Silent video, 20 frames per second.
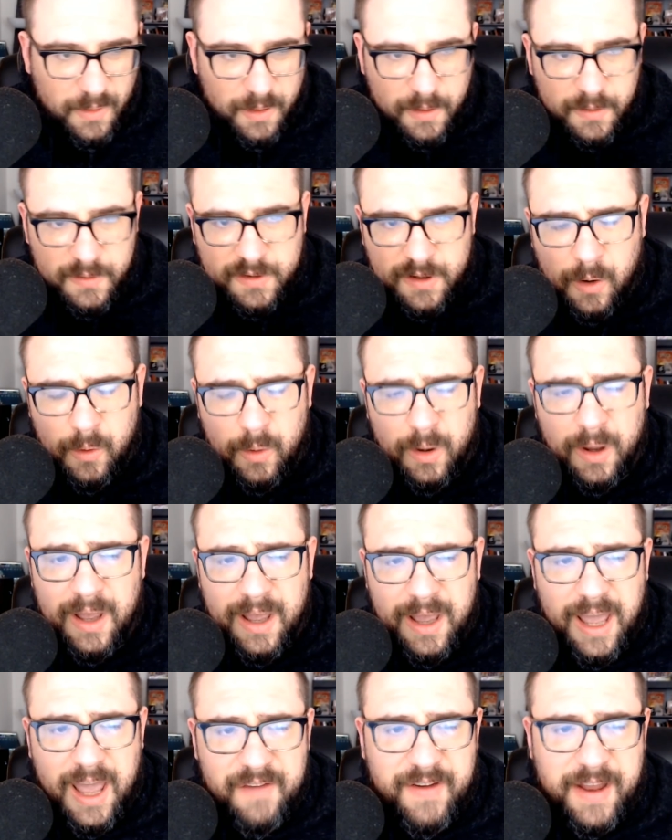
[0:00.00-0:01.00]
So,
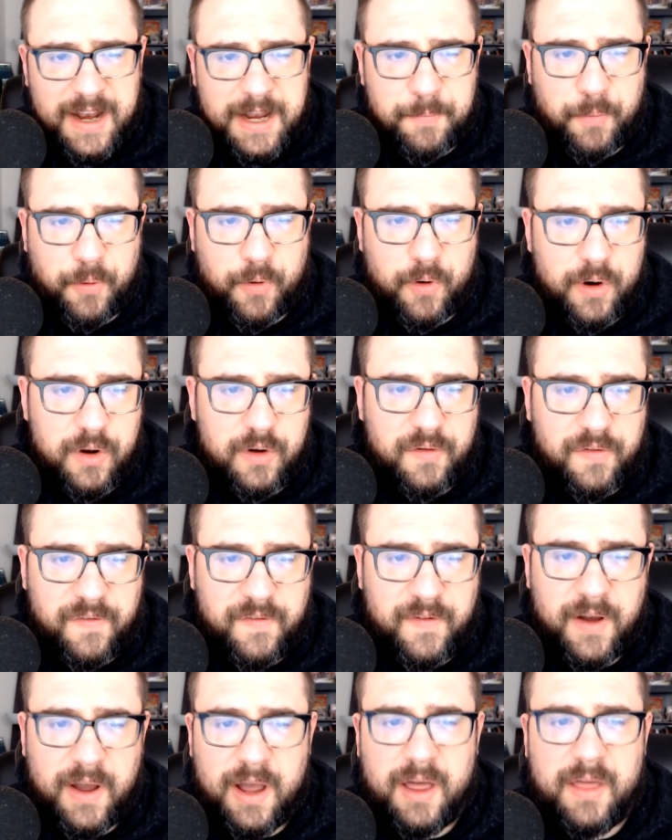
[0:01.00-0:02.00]
if any proof
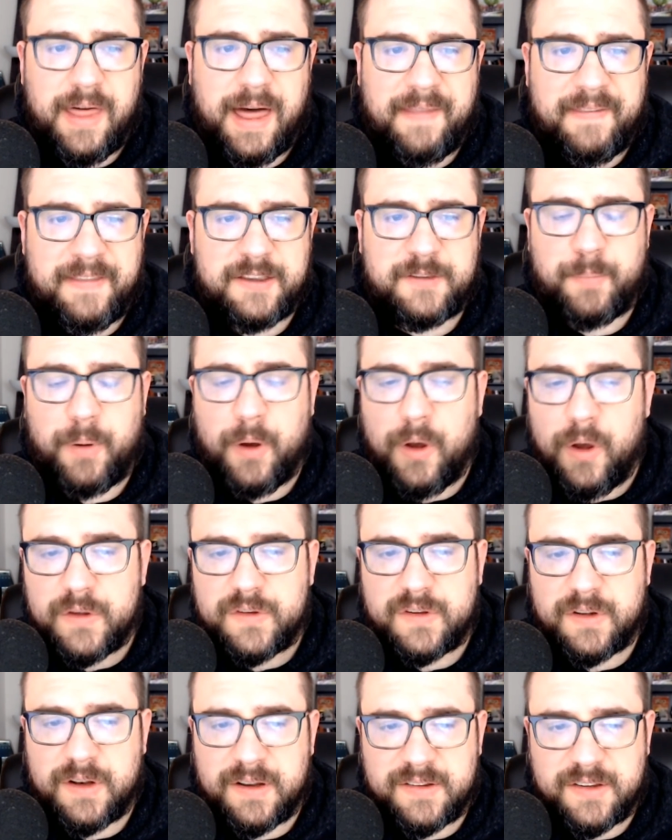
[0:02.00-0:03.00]
that this
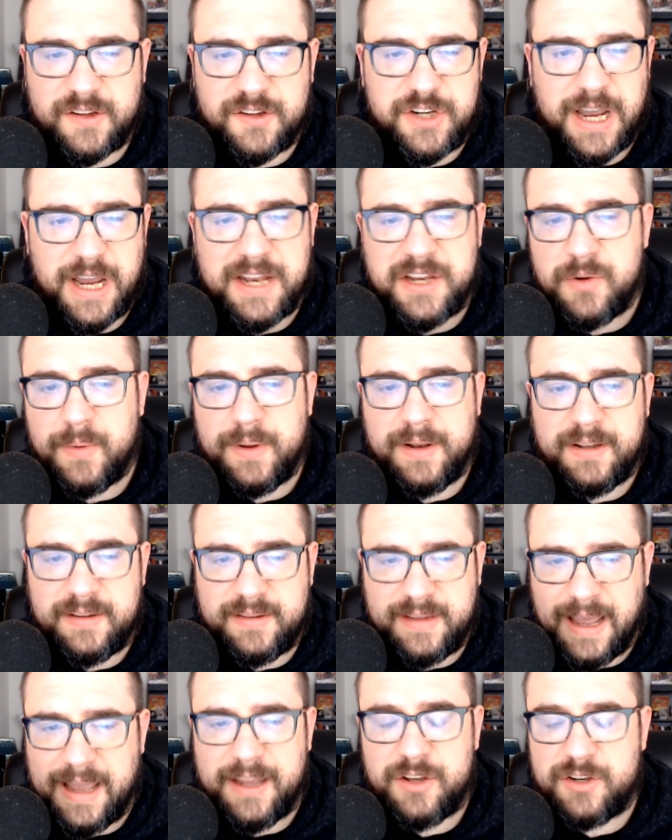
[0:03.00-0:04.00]
person is a genuine
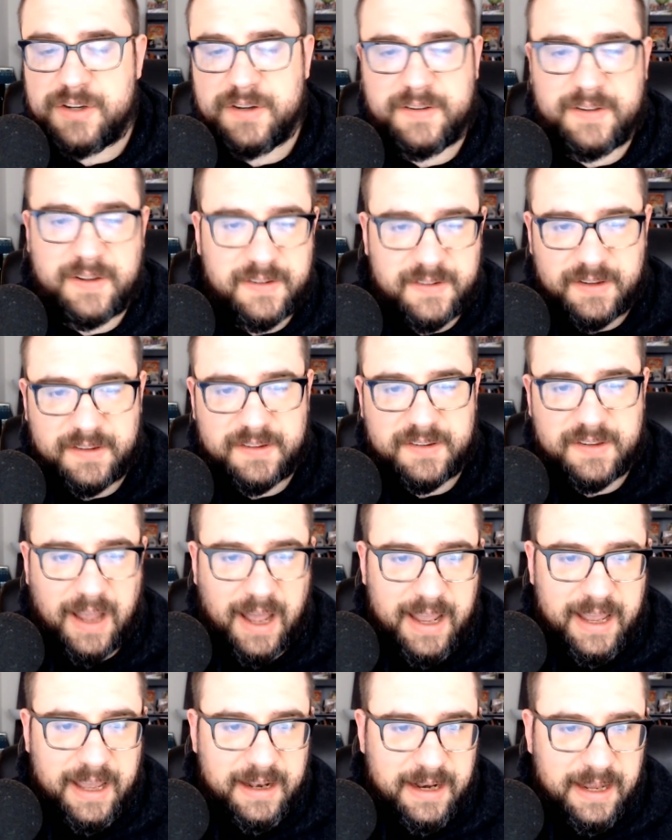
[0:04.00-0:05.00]
danger to
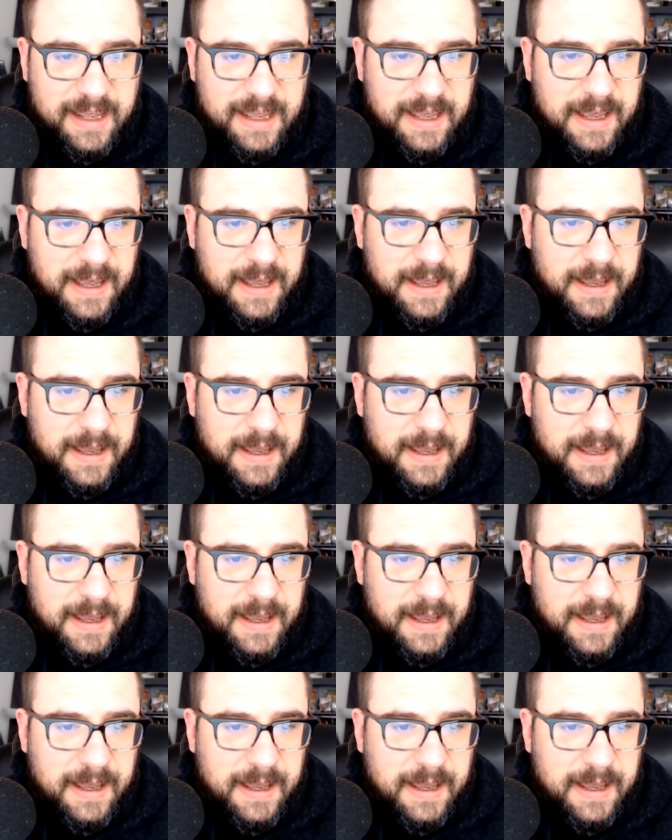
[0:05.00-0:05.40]
society